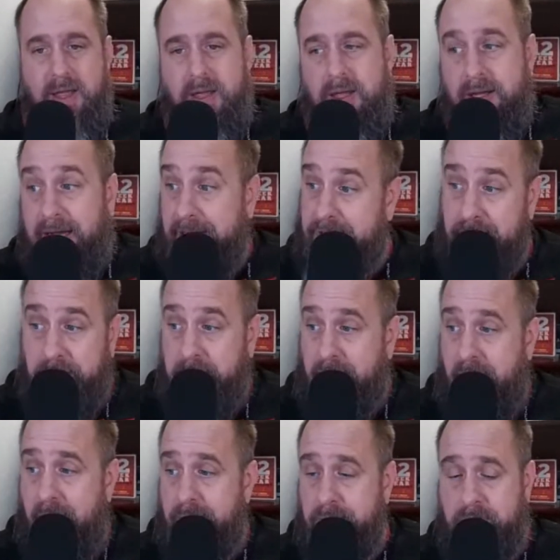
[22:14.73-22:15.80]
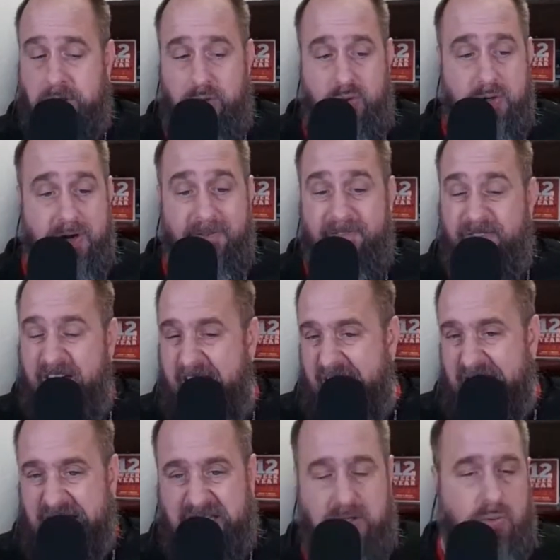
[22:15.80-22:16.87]
get them to come to an
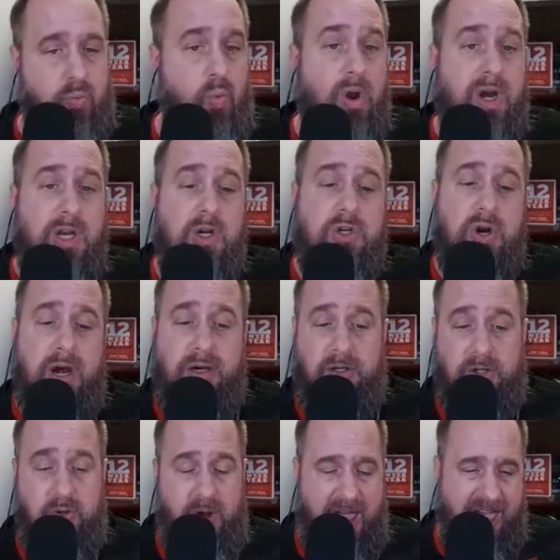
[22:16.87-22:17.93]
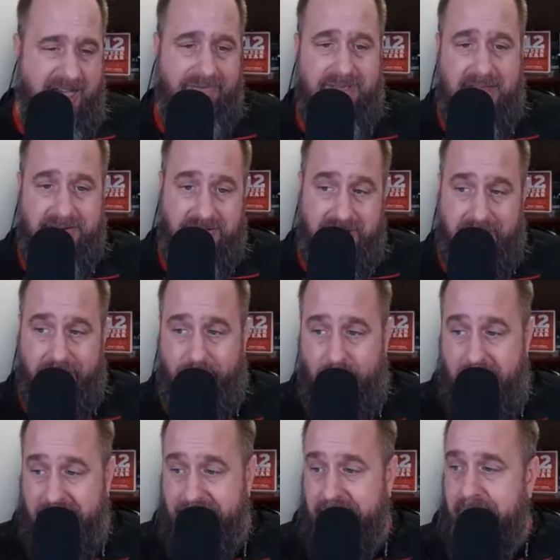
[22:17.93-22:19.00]
event? What are you trying to do? Have that stuff
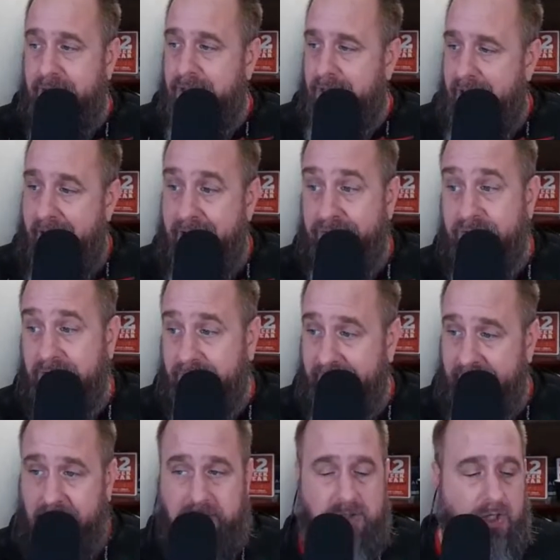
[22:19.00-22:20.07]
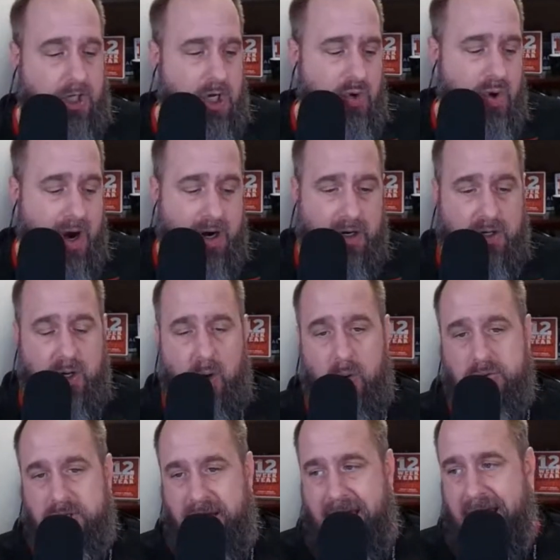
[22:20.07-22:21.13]
ready. Have the links, the QR
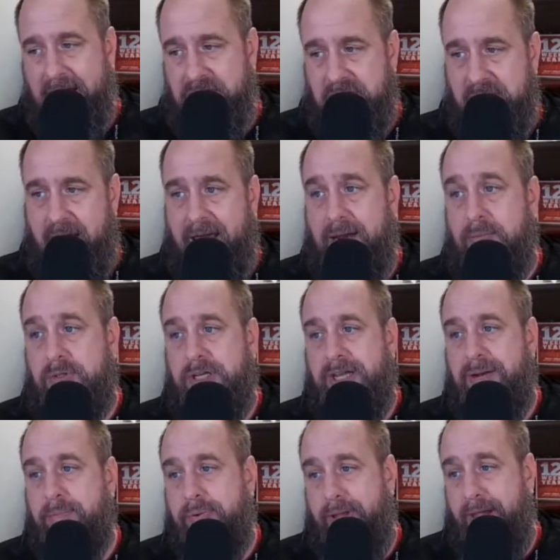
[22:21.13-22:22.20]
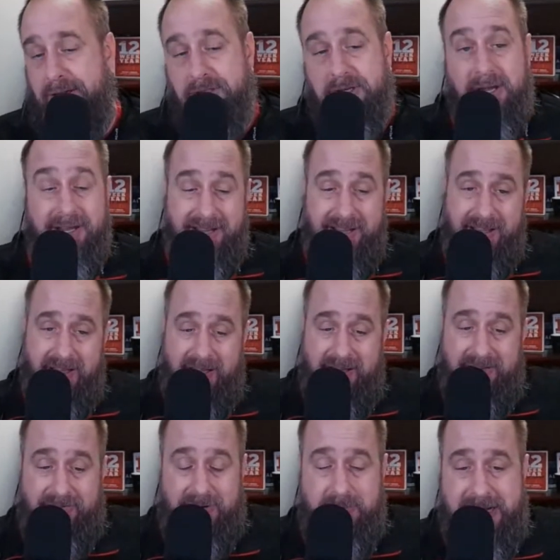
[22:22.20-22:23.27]
codes, the action items in place.
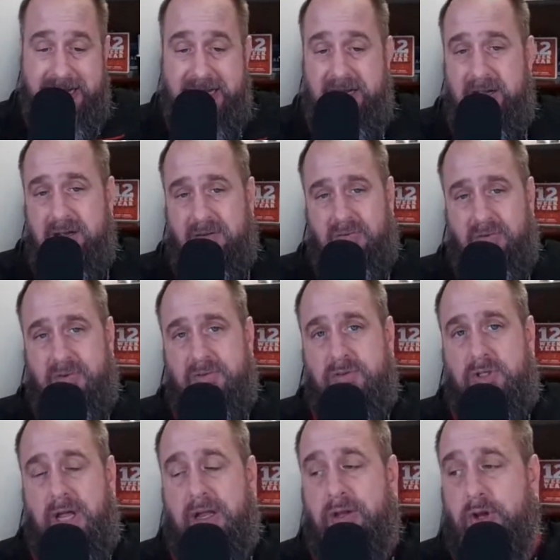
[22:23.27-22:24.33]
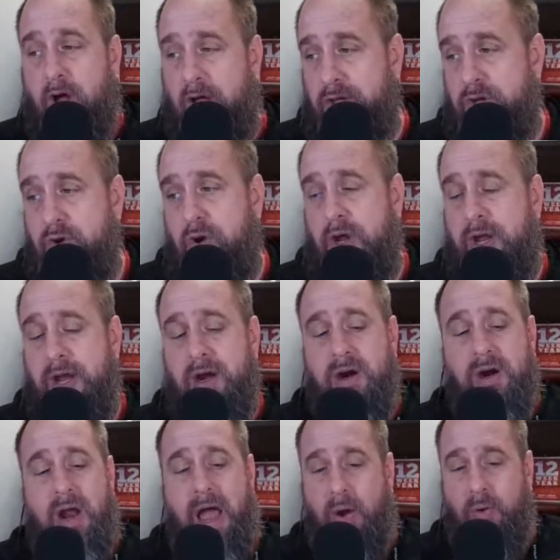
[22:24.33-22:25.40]
For me, telling all you
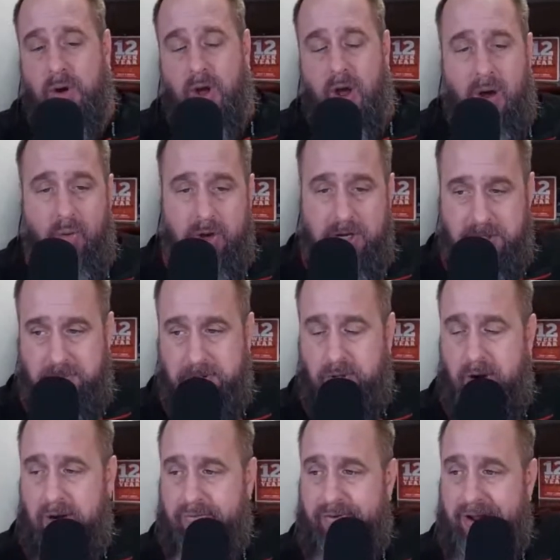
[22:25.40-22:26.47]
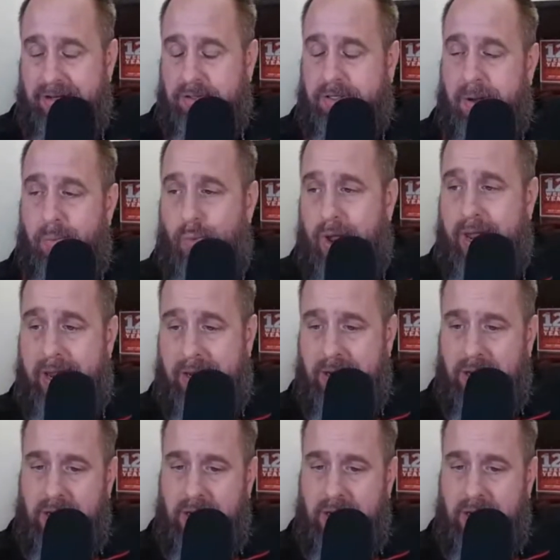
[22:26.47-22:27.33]
here, I would always be trying to find some way